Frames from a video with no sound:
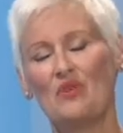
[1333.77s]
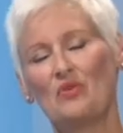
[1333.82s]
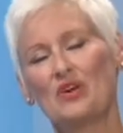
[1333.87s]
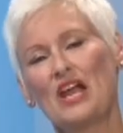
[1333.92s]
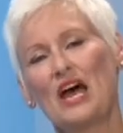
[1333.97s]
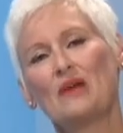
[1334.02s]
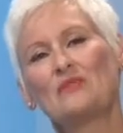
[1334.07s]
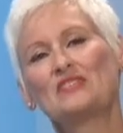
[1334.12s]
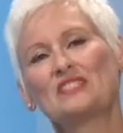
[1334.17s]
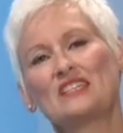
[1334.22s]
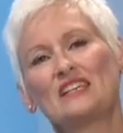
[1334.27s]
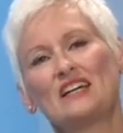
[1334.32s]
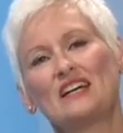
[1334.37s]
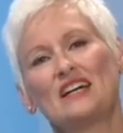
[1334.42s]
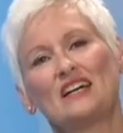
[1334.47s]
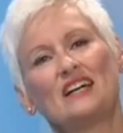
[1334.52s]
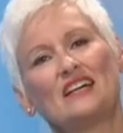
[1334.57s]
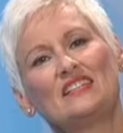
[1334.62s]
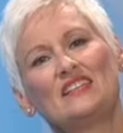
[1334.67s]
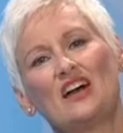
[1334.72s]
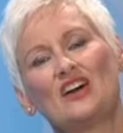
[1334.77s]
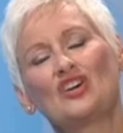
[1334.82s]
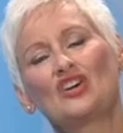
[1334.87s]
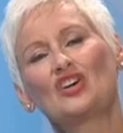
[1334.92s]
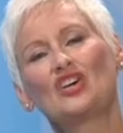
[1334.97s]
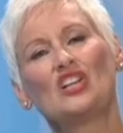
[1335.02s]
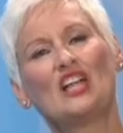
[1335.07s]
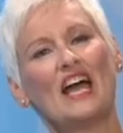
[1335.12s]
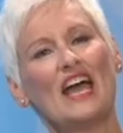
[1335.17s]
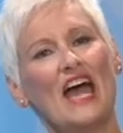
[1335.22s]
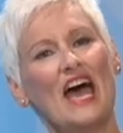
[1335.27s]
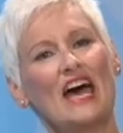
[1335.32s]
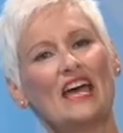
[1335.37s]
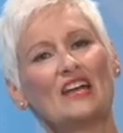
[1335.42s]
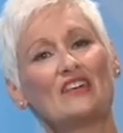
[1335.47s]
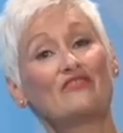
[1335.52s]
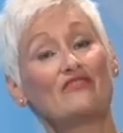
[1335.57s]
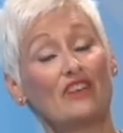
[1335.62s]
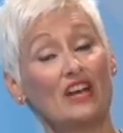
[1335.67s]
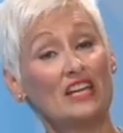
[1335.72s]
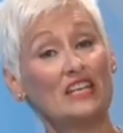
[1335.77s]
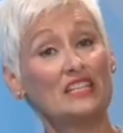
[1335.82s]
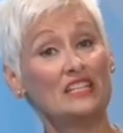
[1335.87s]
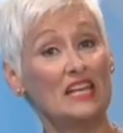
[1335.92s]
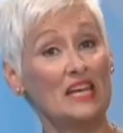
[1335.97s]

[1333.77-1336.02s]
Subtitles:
When I was a young girl, I had a friend